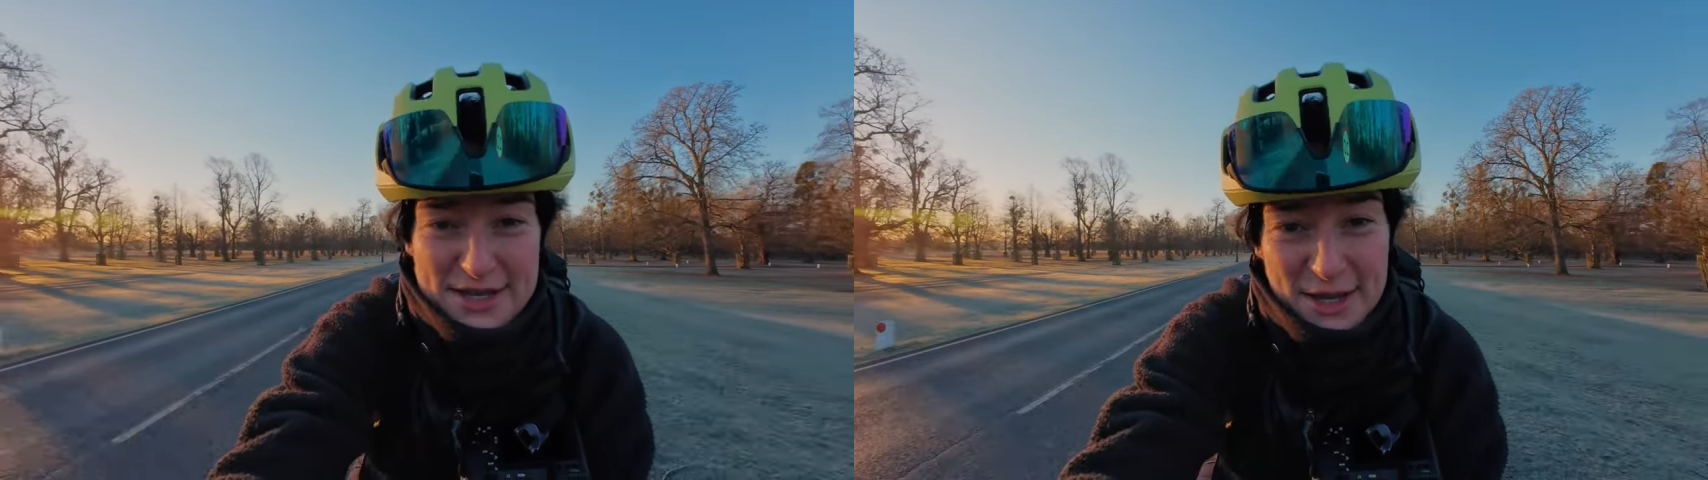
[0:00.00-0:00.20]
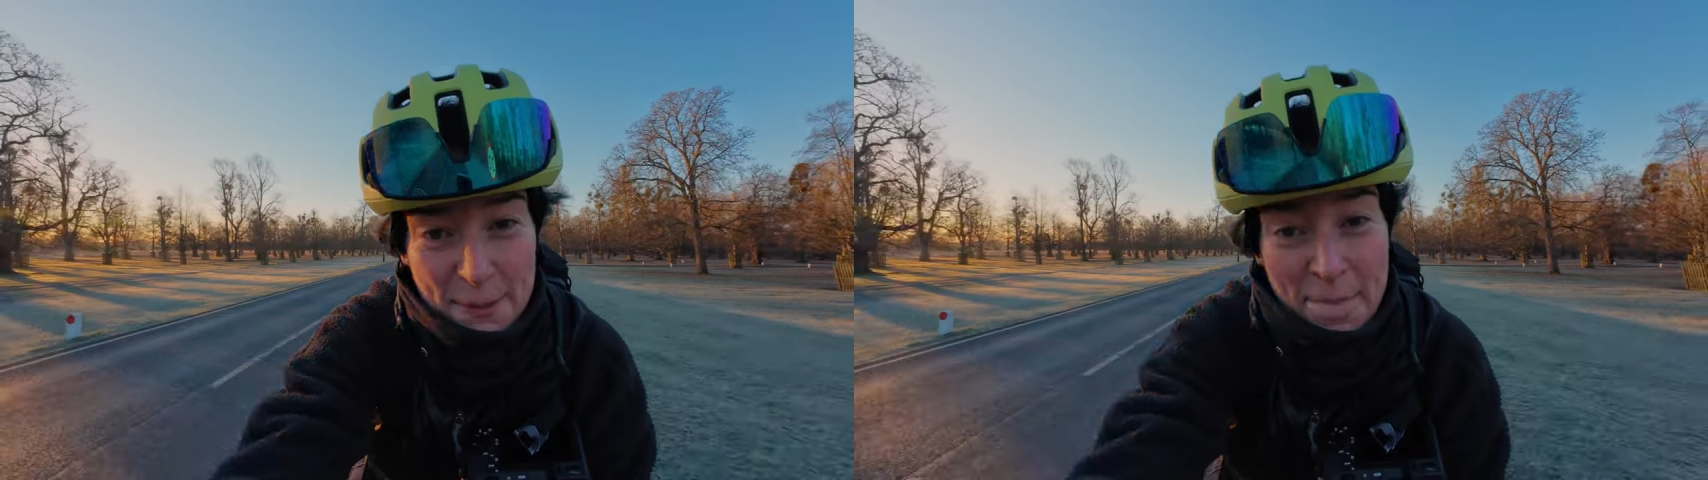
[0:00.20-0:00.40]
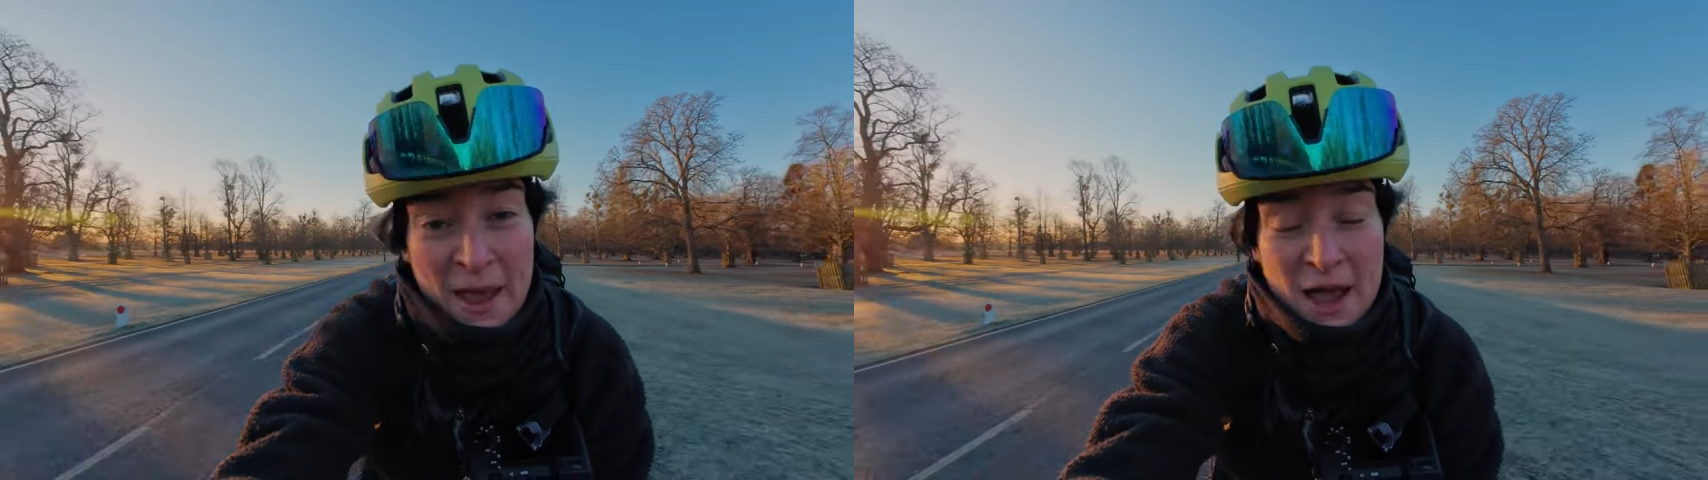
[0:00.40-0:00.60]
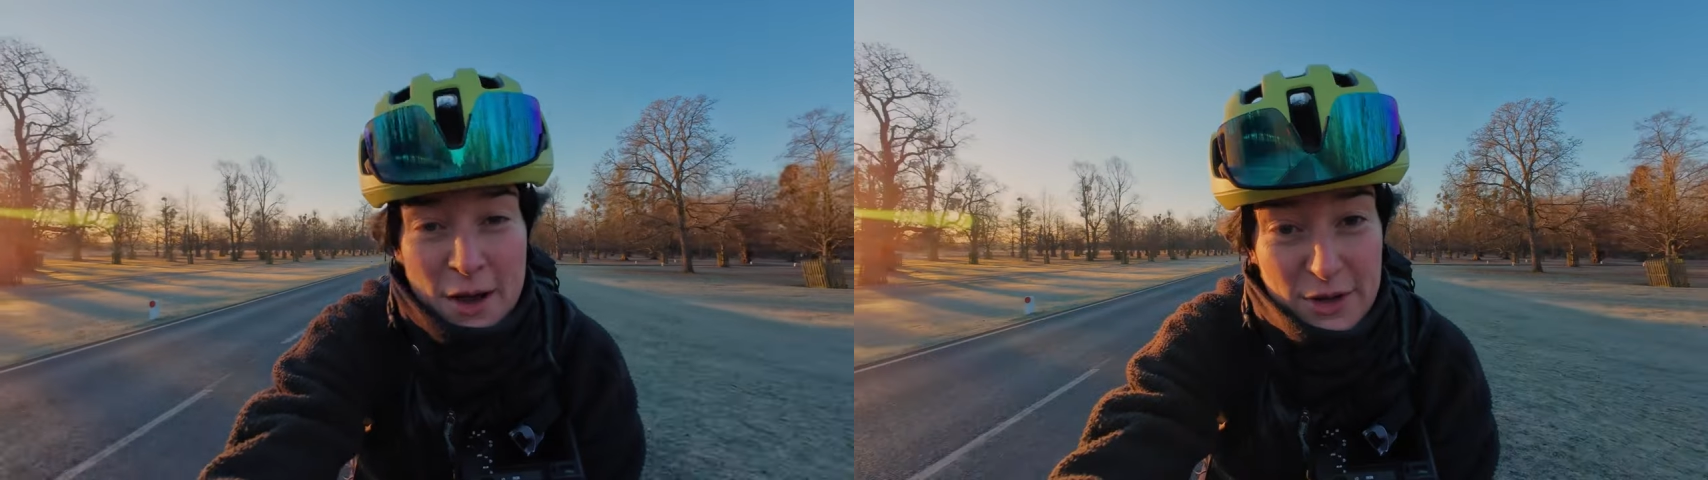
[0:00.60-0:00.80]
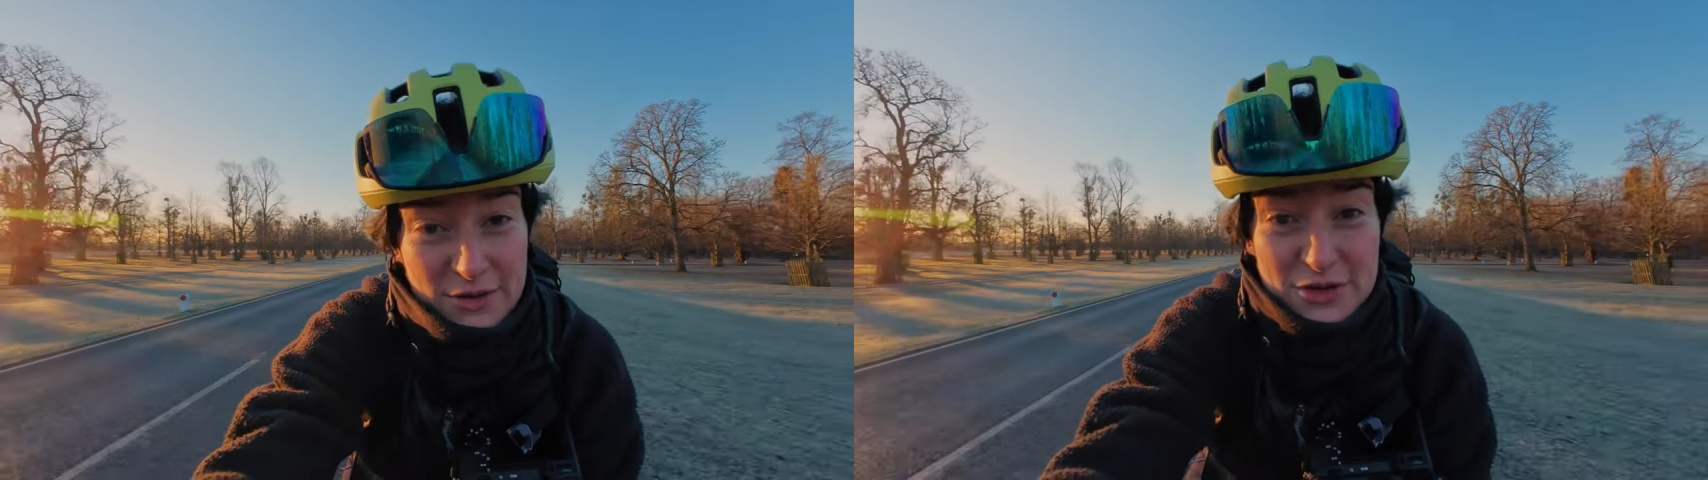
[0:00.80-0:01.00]
So I
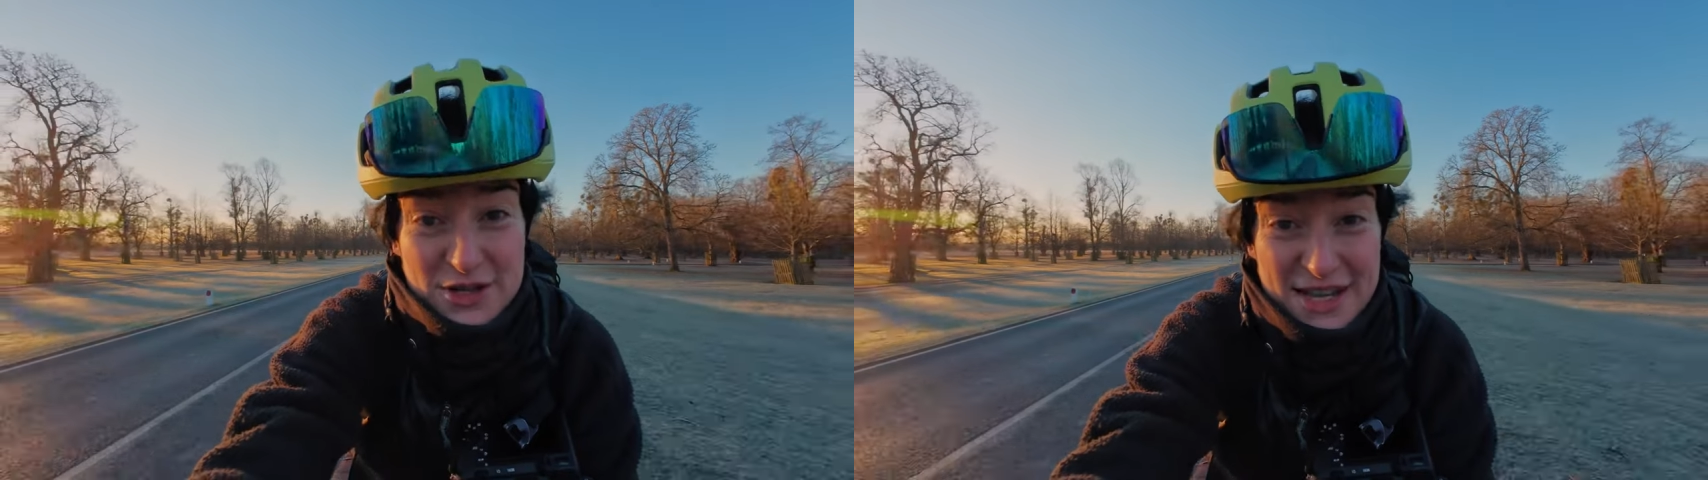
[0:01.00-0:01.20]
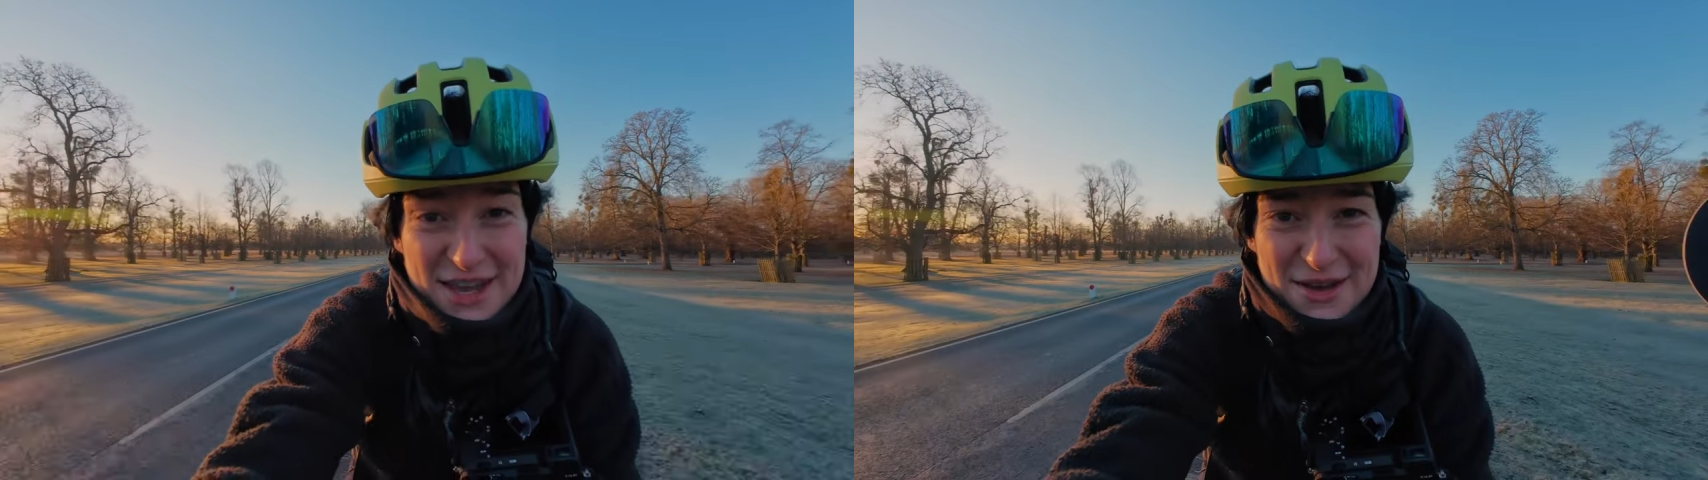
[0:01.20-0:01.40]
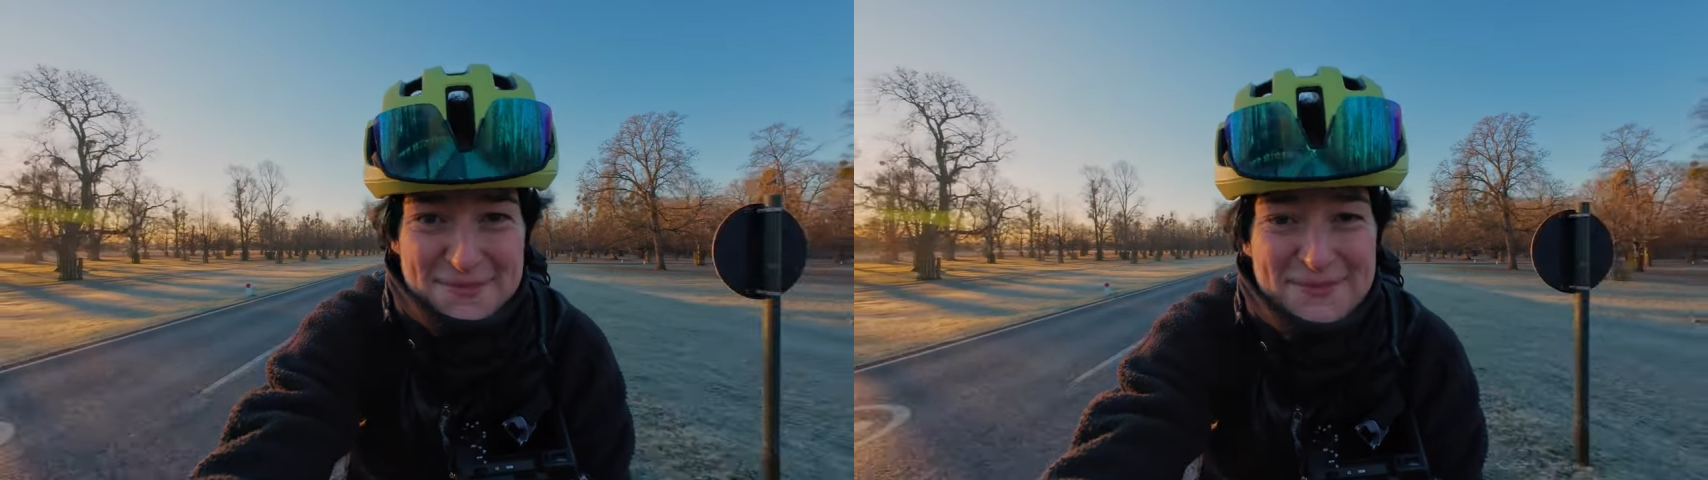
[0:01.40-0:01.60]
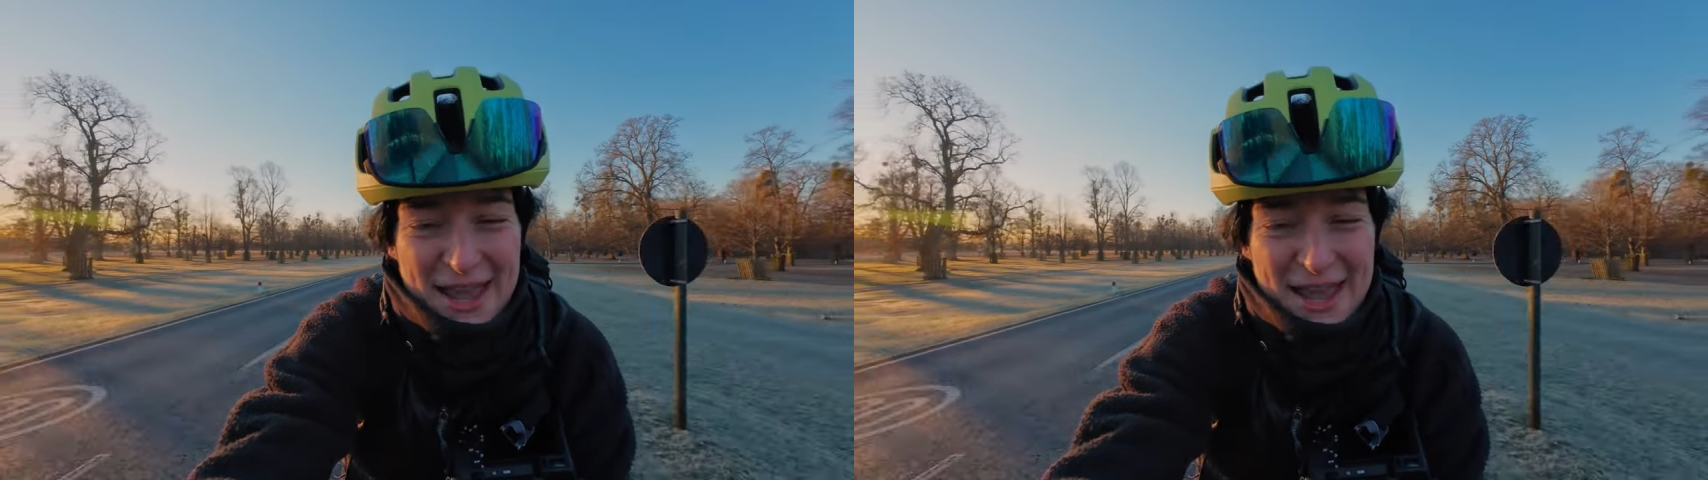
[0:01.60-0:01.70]
will look forward to seeing you